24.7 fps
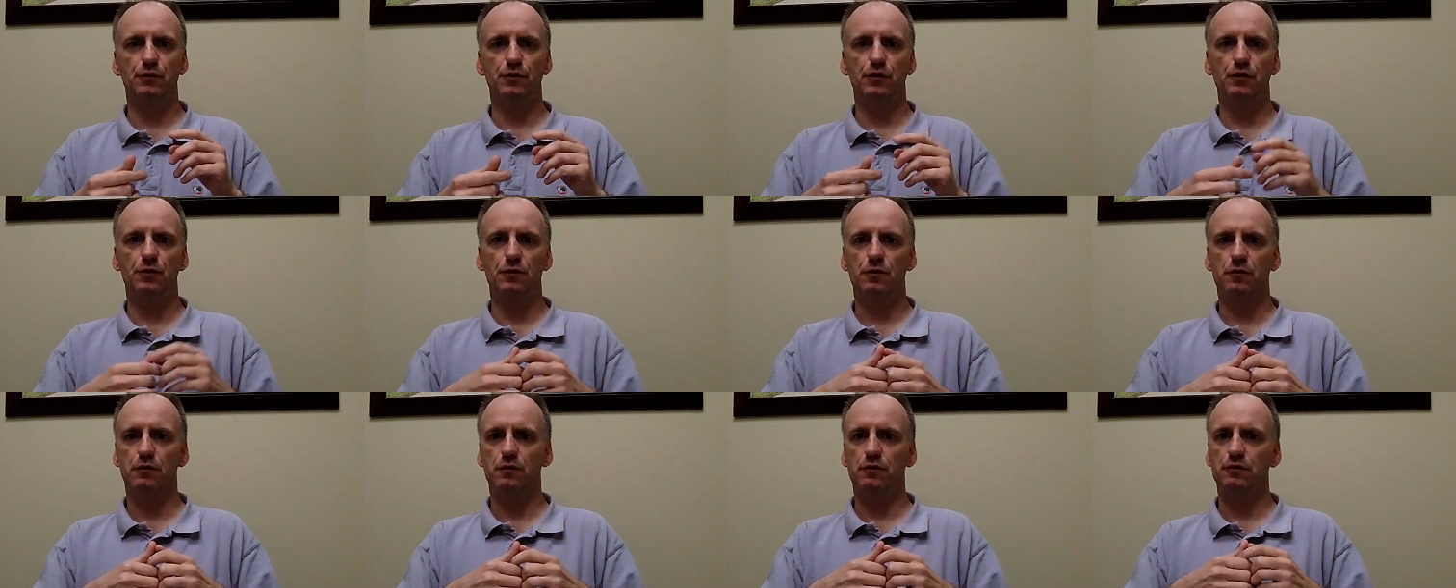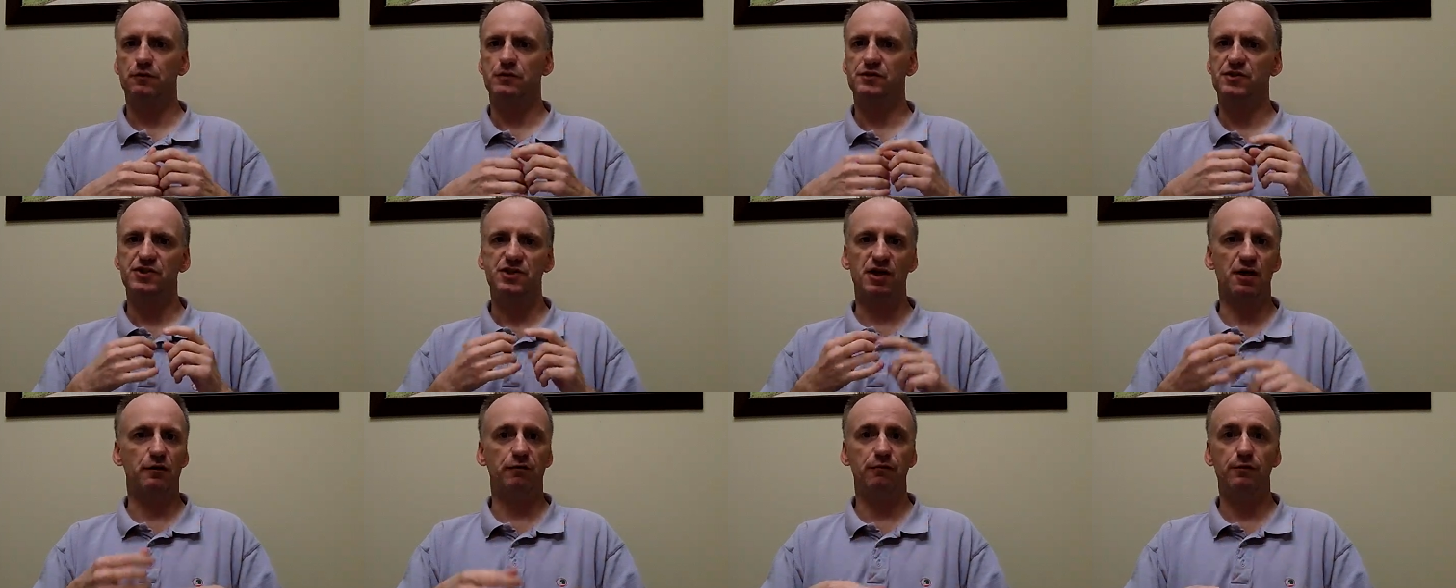you're
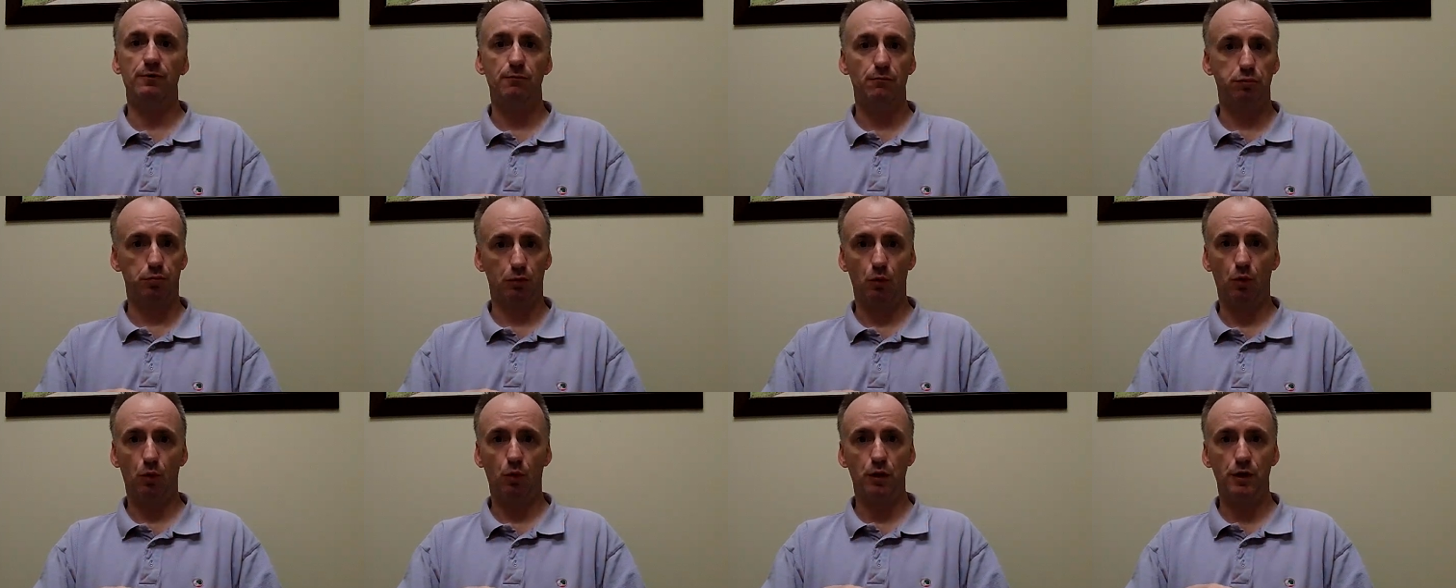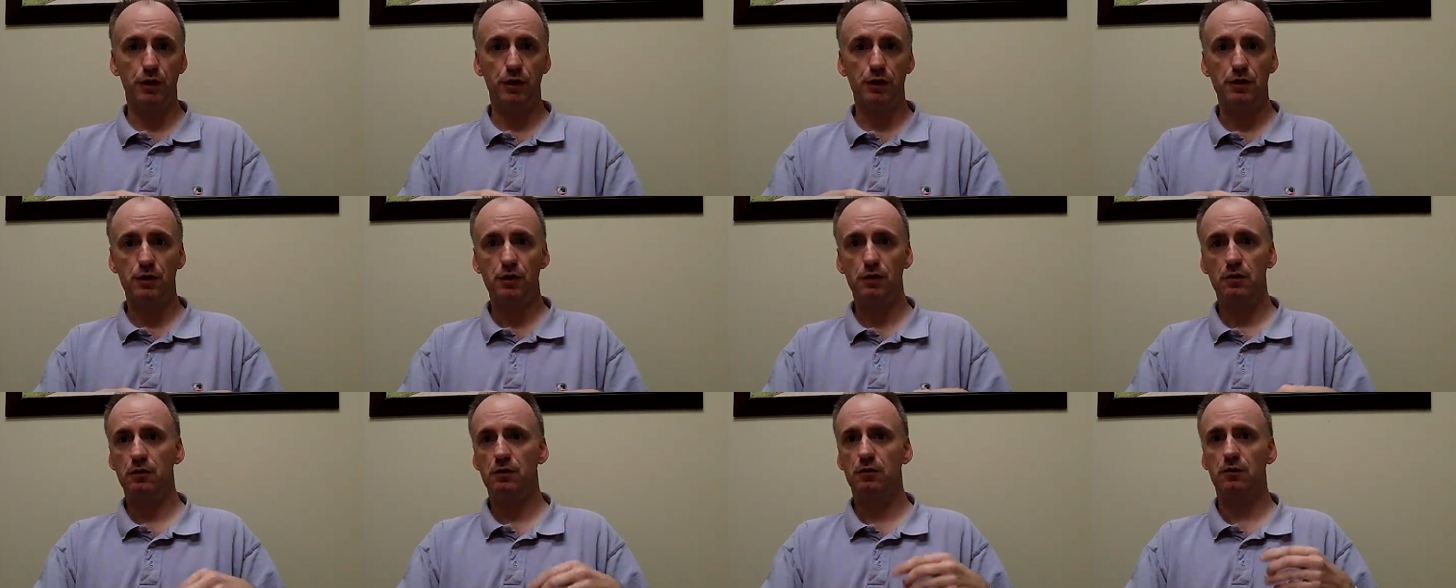
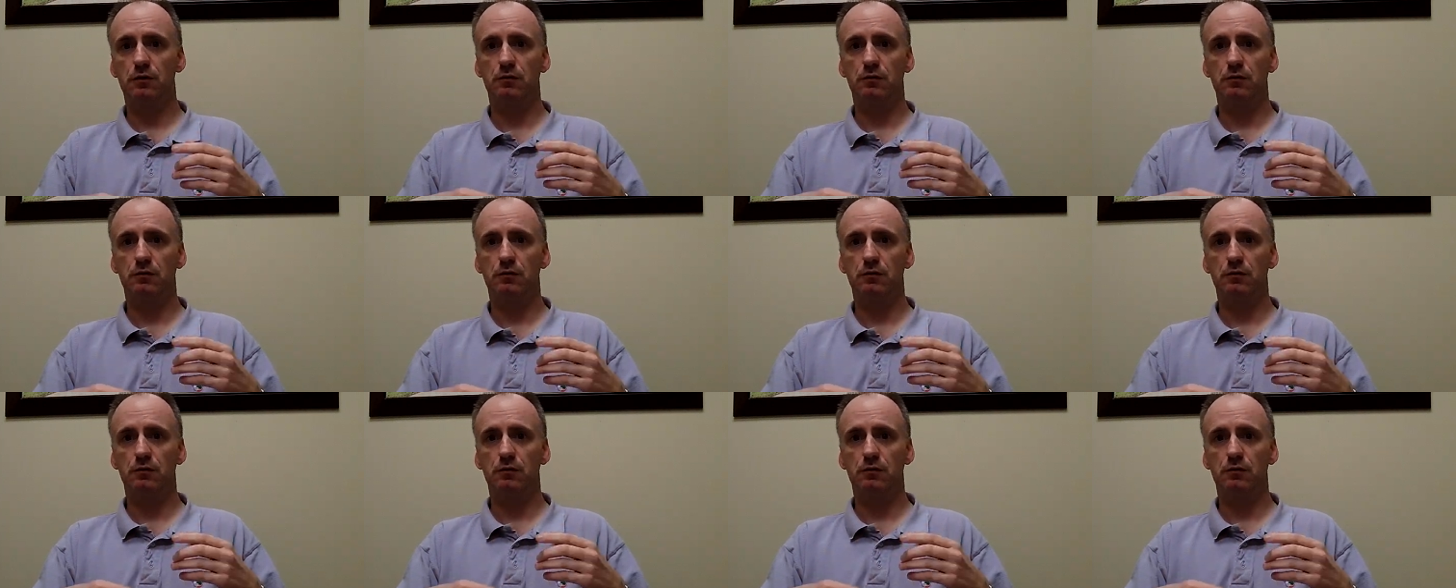self-employed,